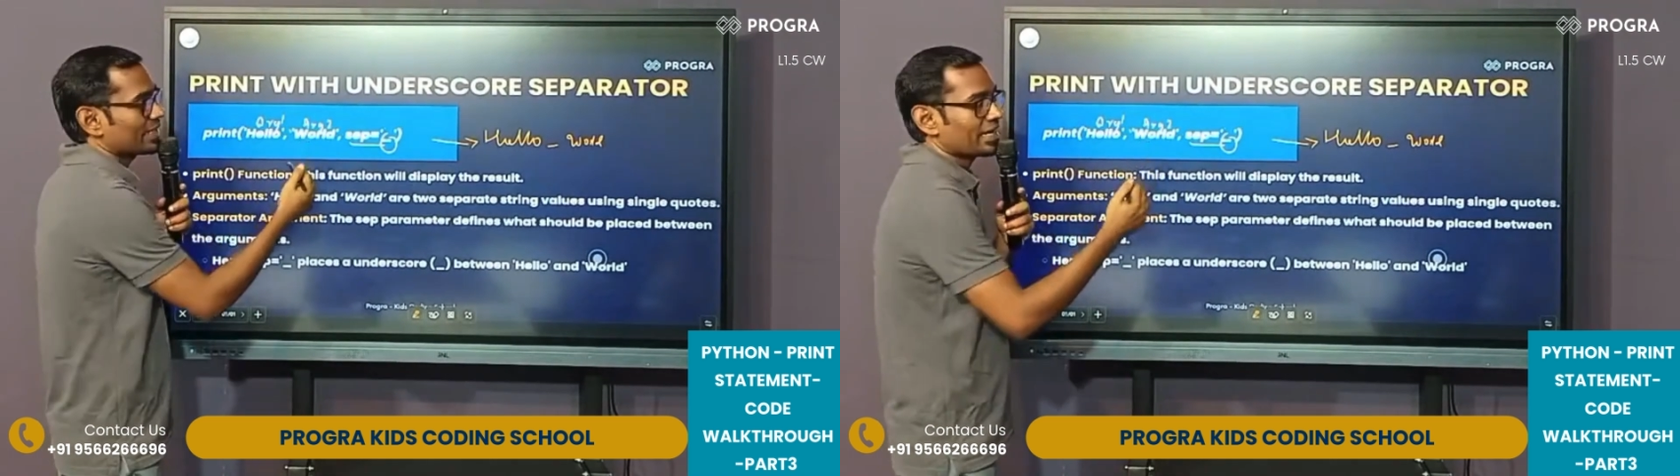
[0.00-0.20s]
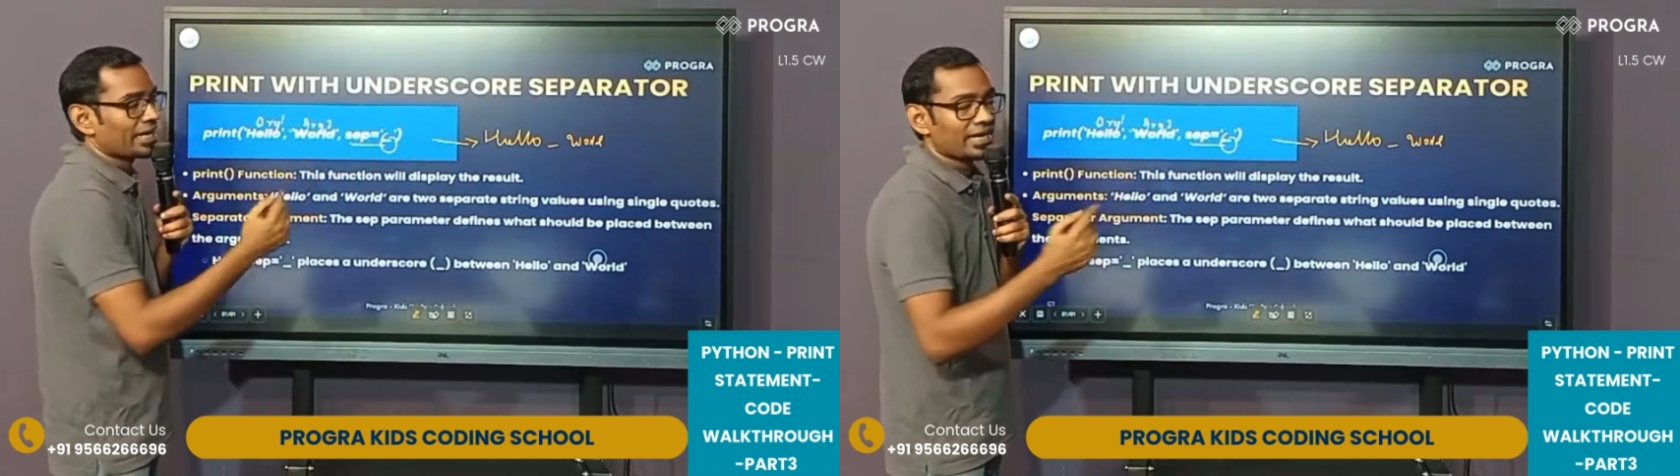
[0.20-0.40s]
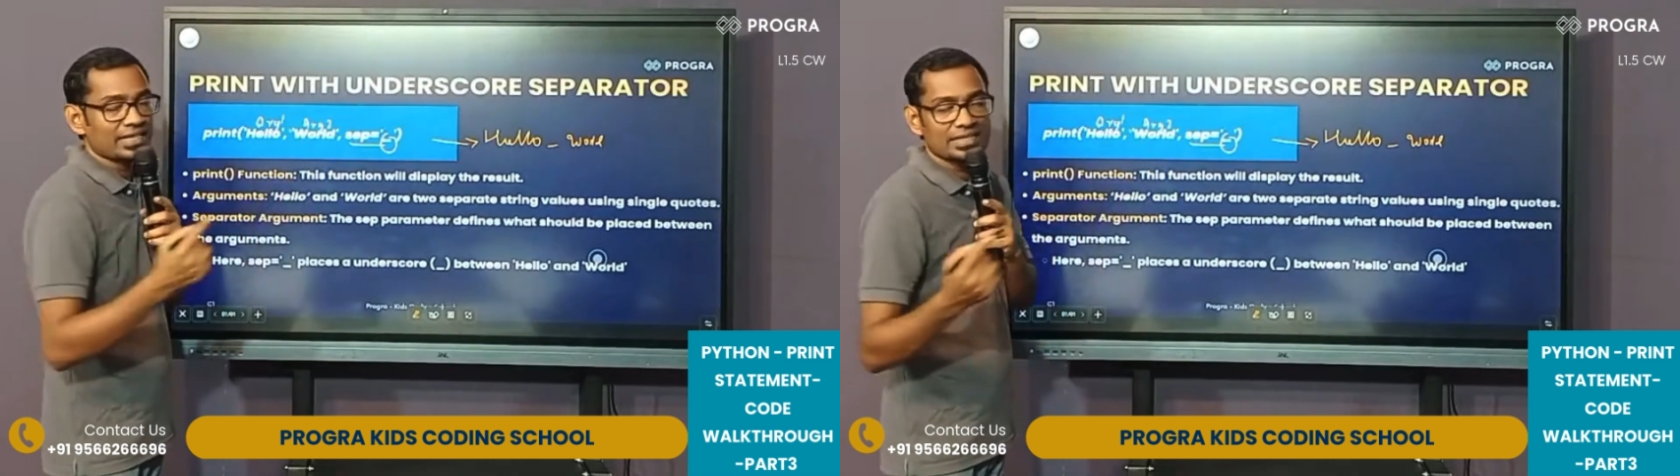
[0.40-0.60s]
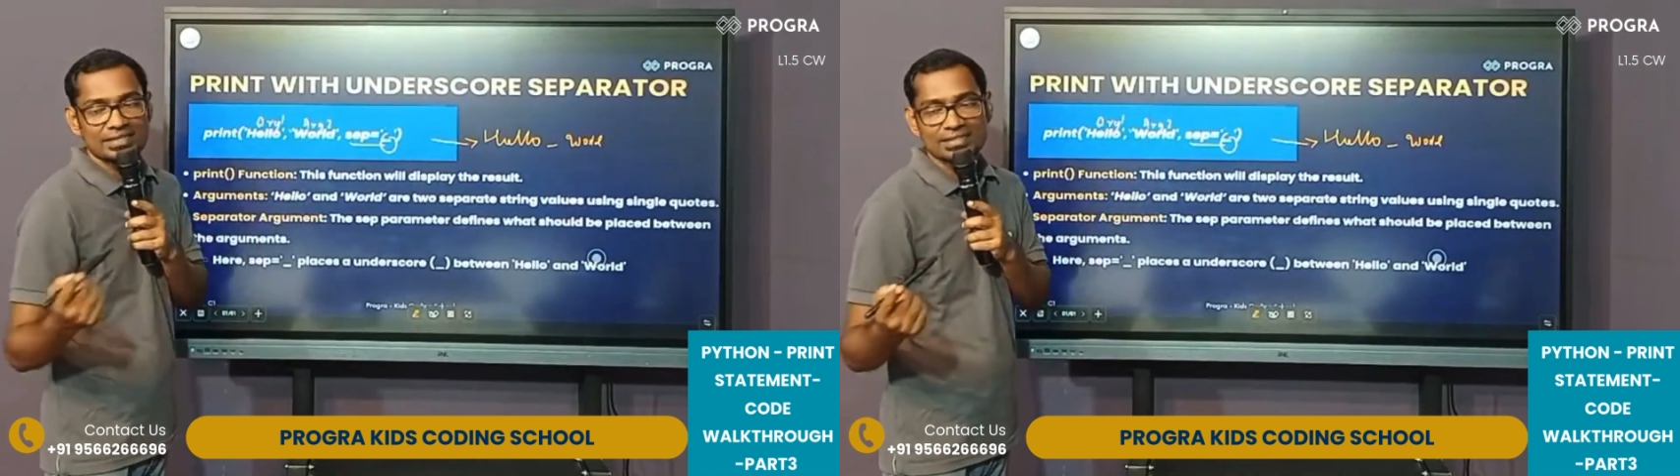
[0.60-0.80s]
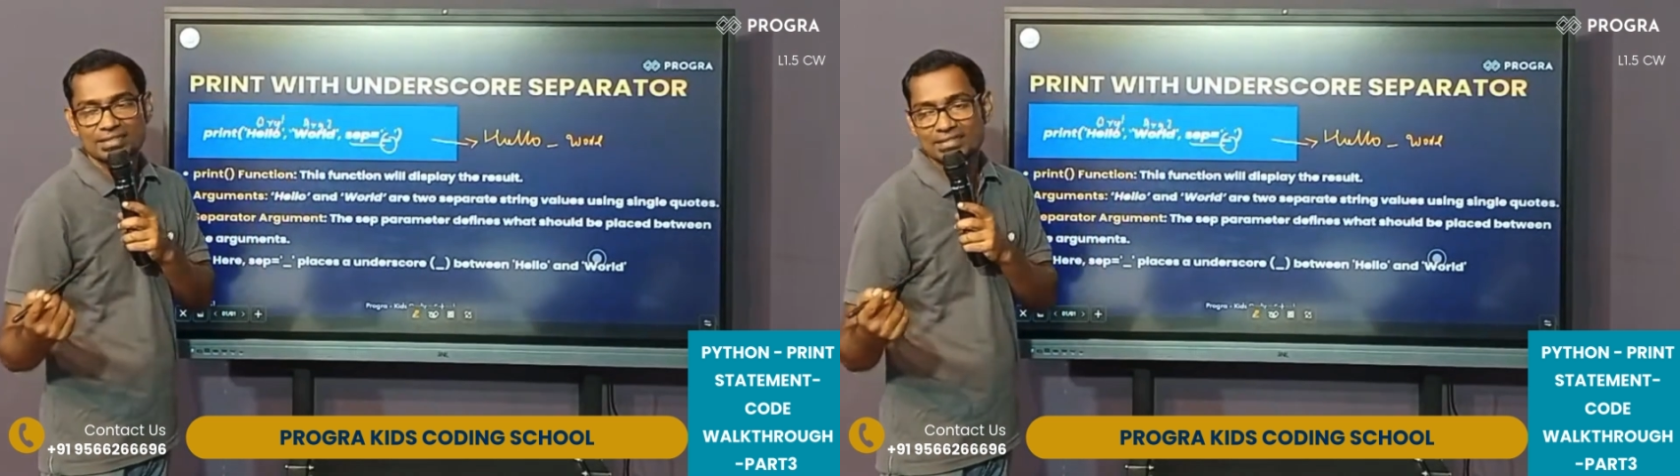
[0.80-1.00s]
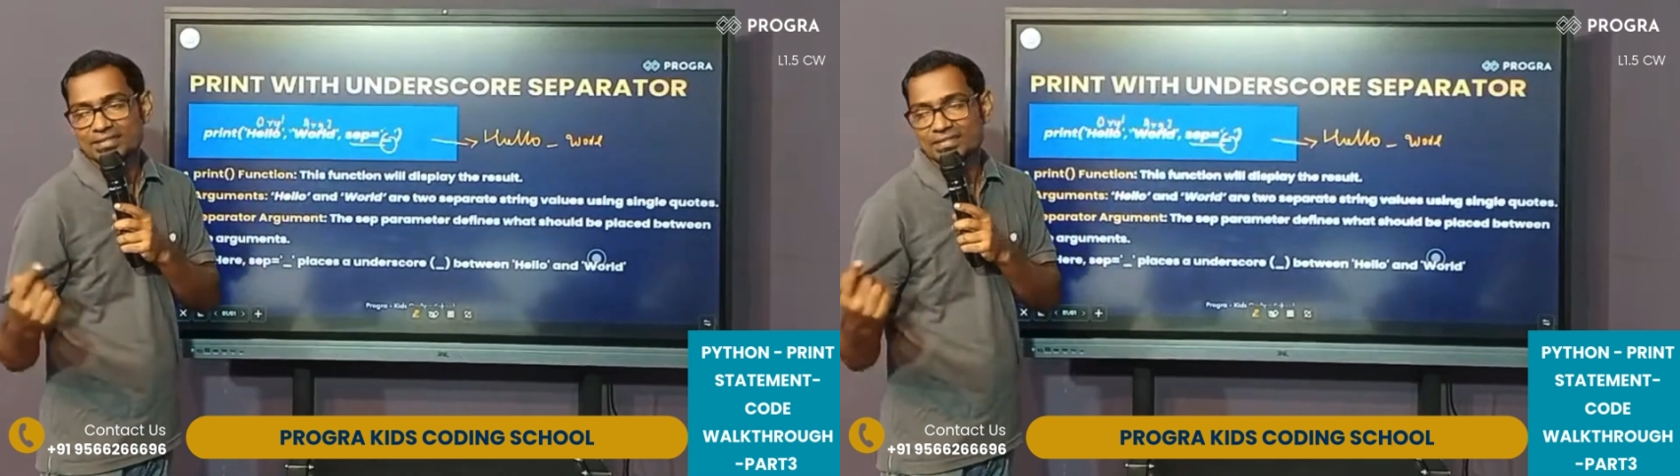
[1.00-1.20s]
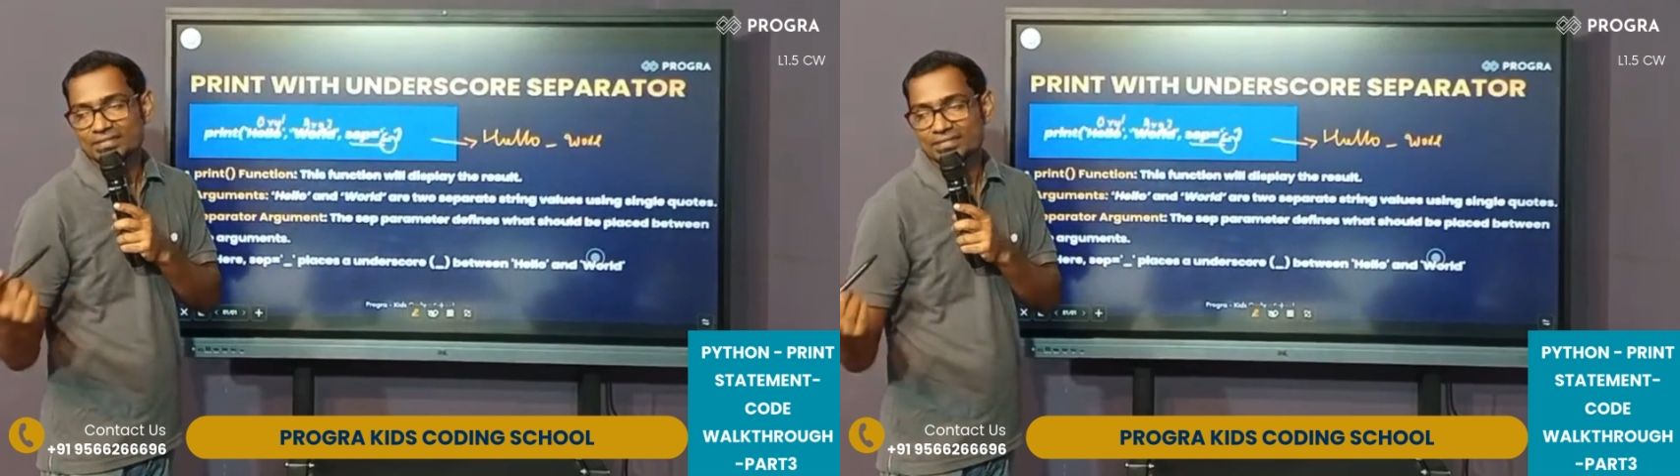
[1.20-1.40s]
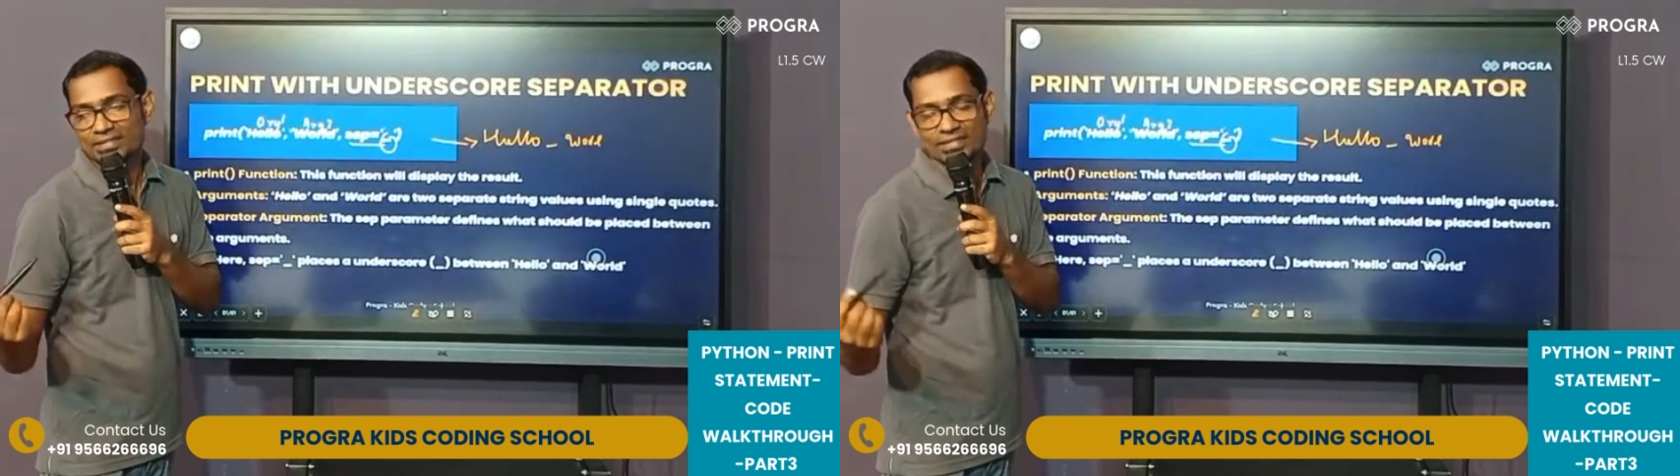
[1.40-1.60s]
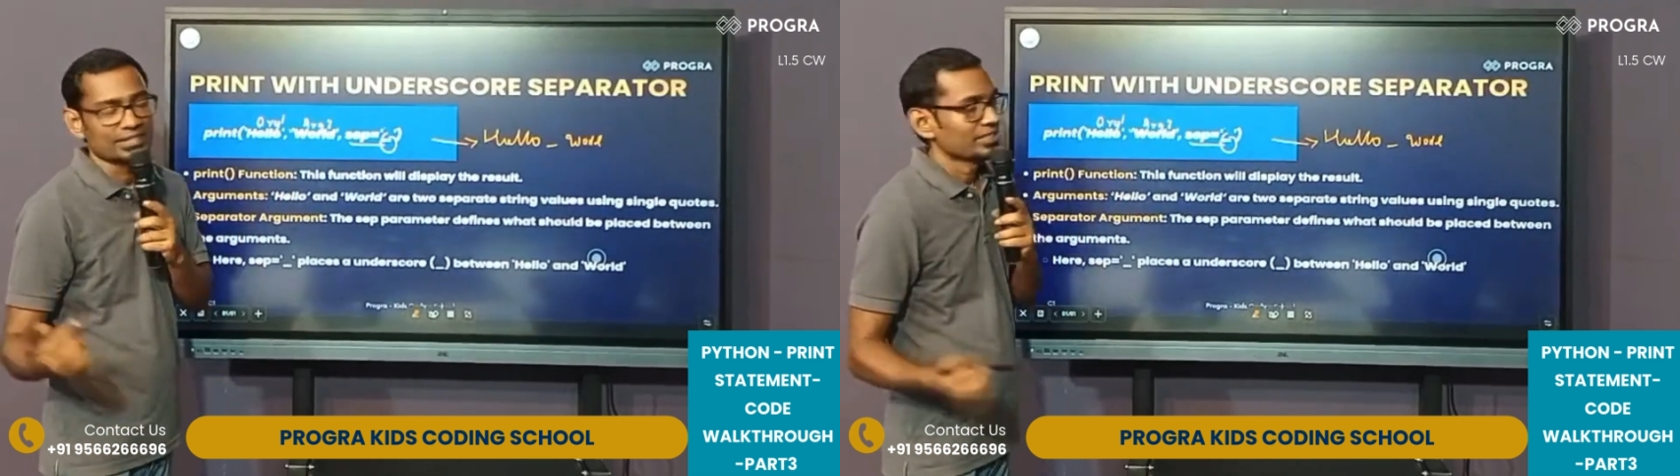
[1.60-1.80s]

another word.